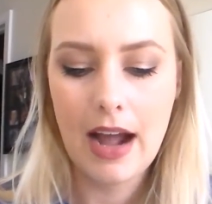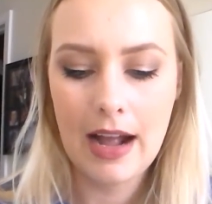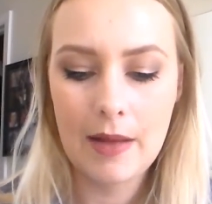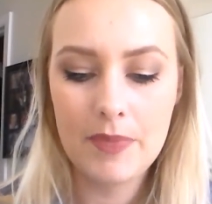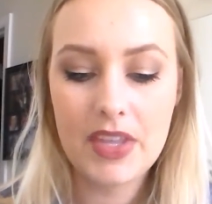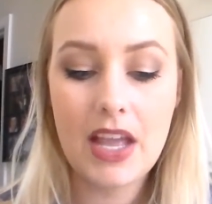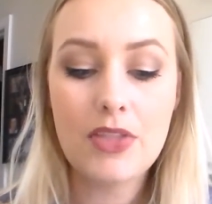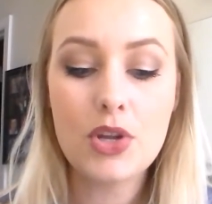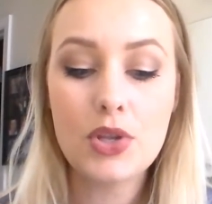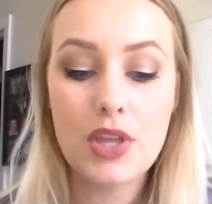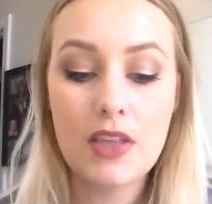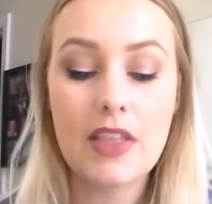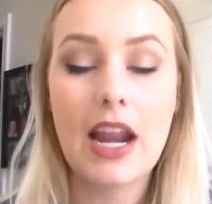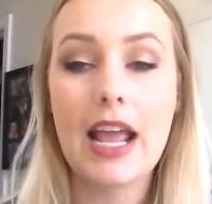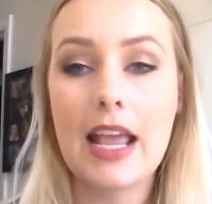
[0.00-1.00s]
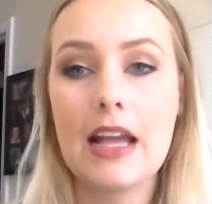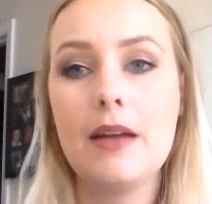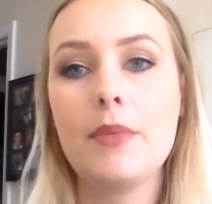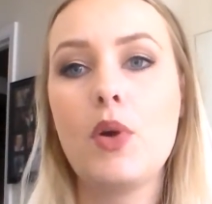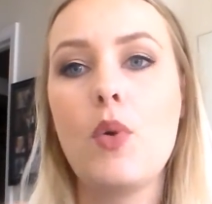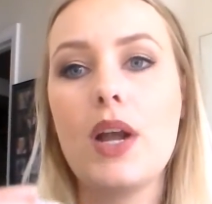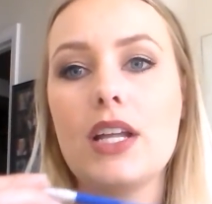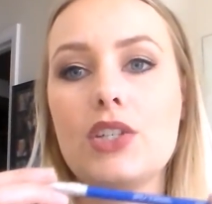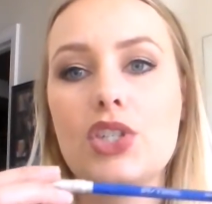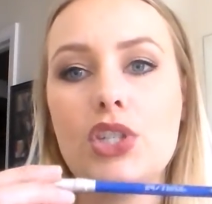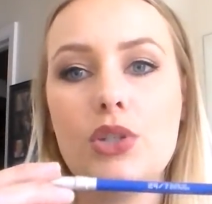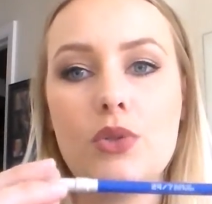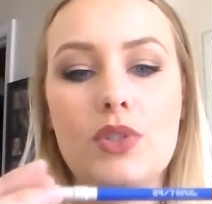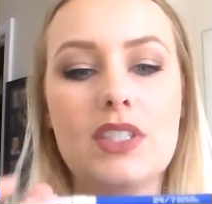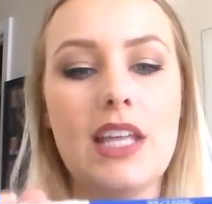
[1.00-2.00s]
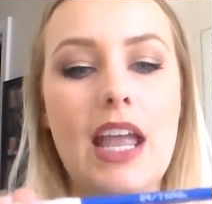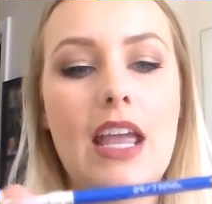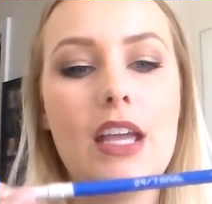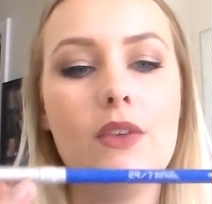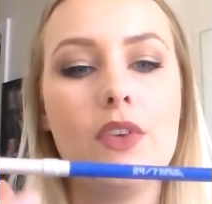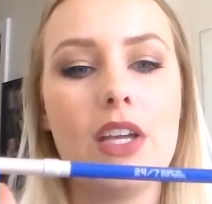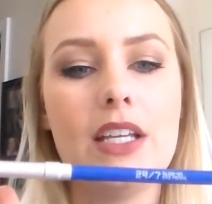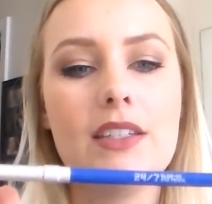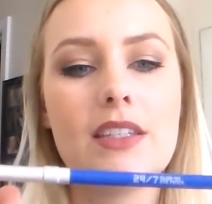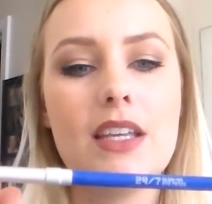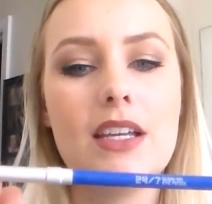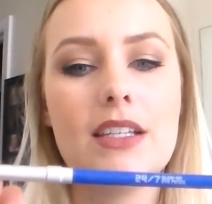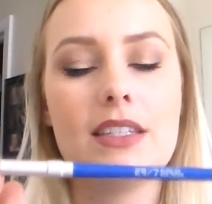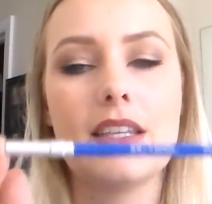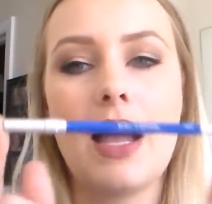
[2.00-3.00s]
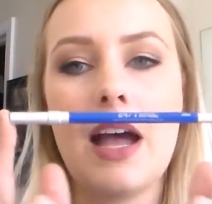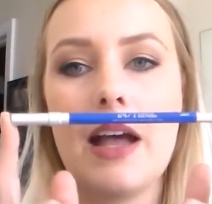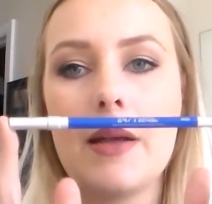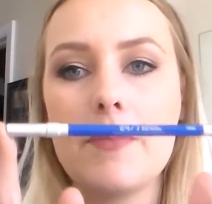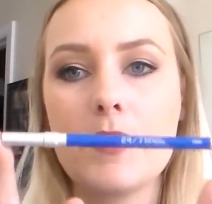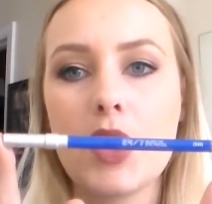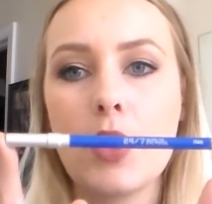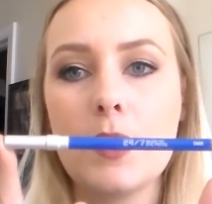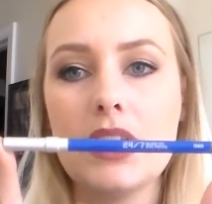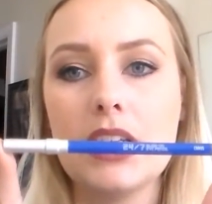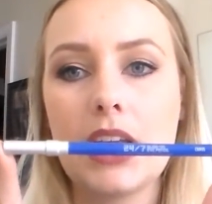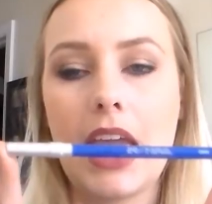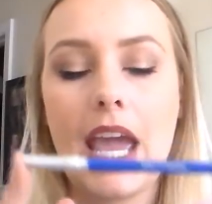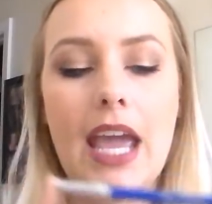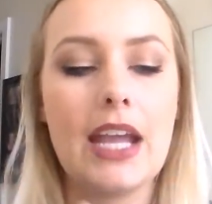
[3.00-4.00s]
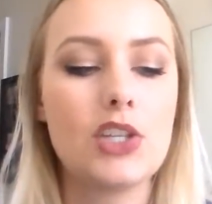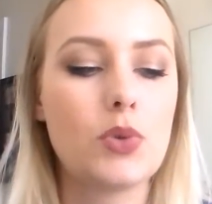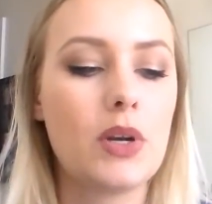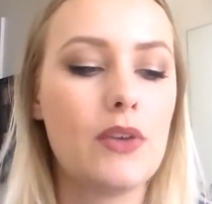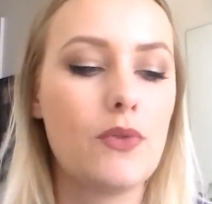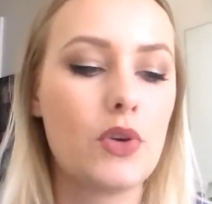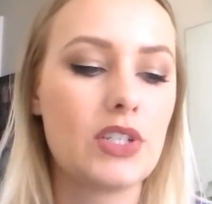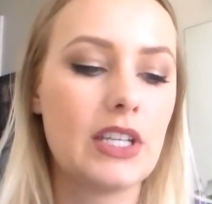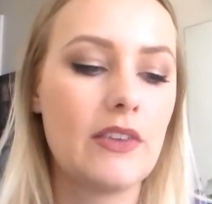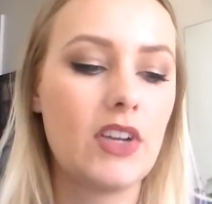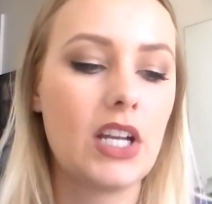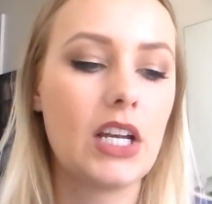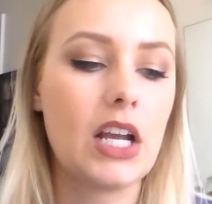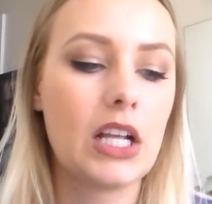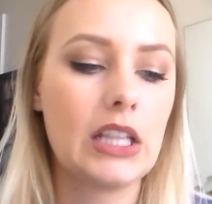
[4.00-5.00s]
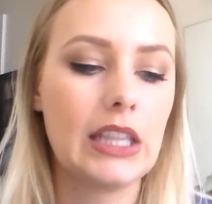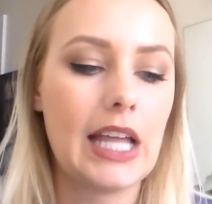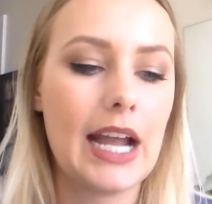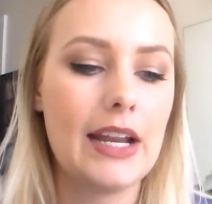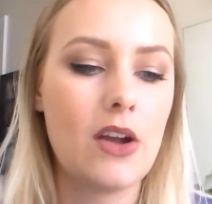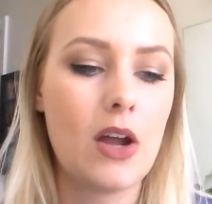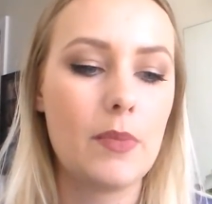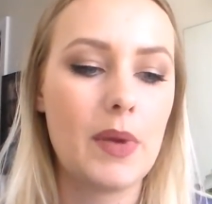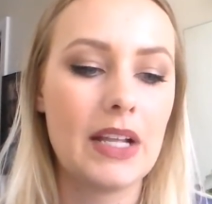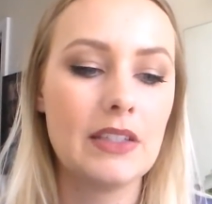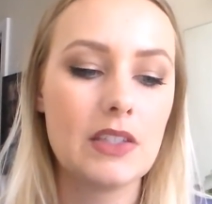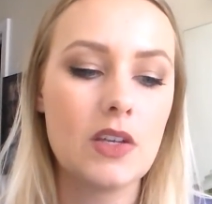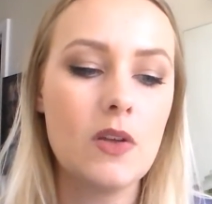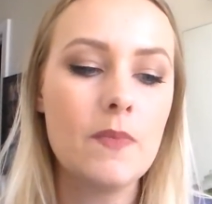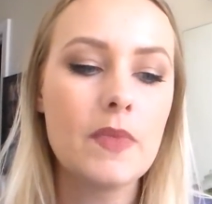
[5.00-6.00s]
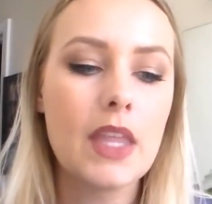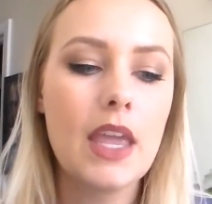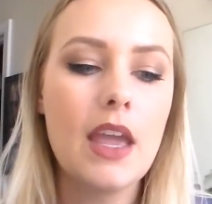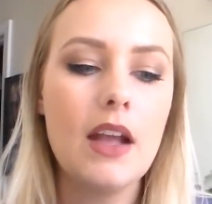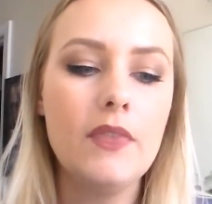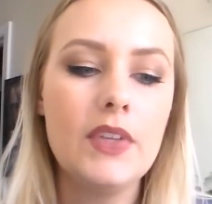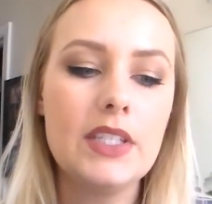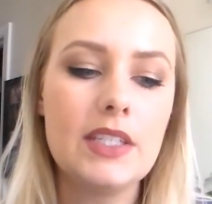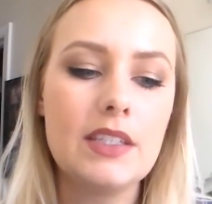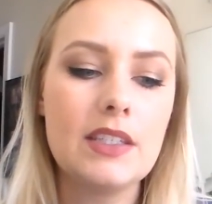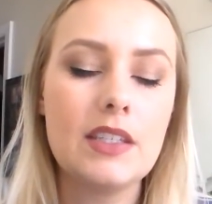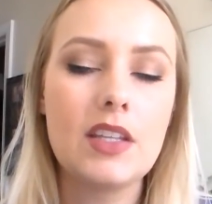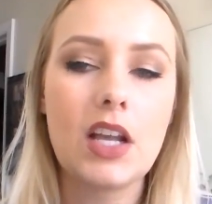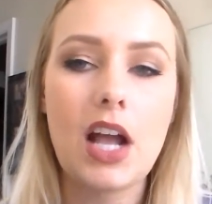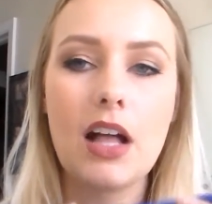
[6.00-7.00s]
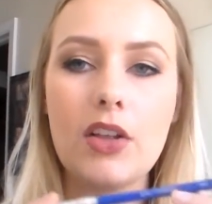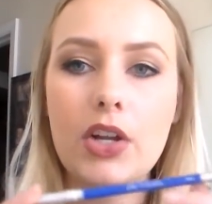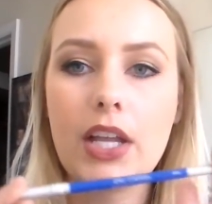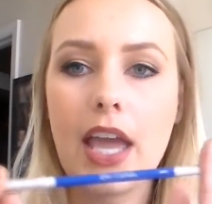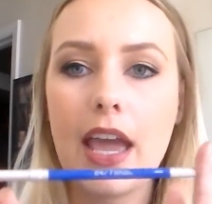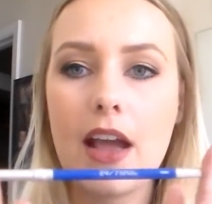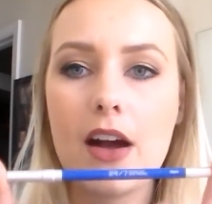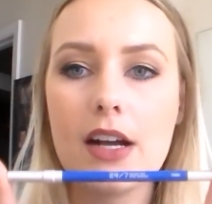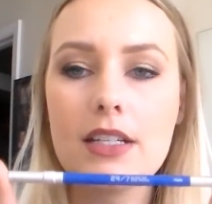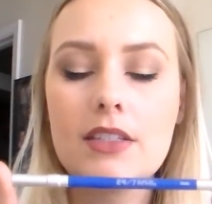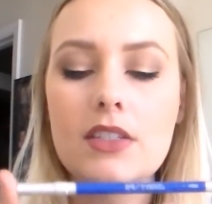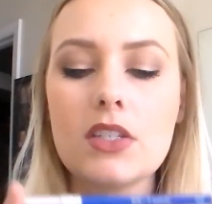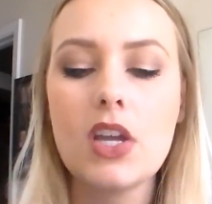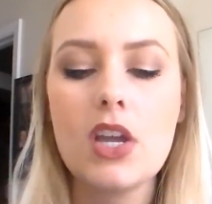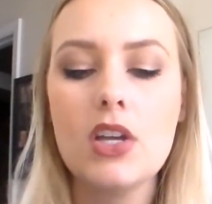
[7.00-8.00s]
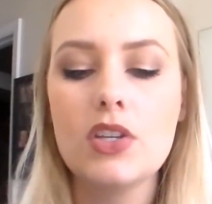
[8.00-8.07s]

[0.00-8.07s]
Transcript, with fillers: The other thing that I am going to save is this Urban Decay 24/7 Glide On Pencil. This is in the color Chaos.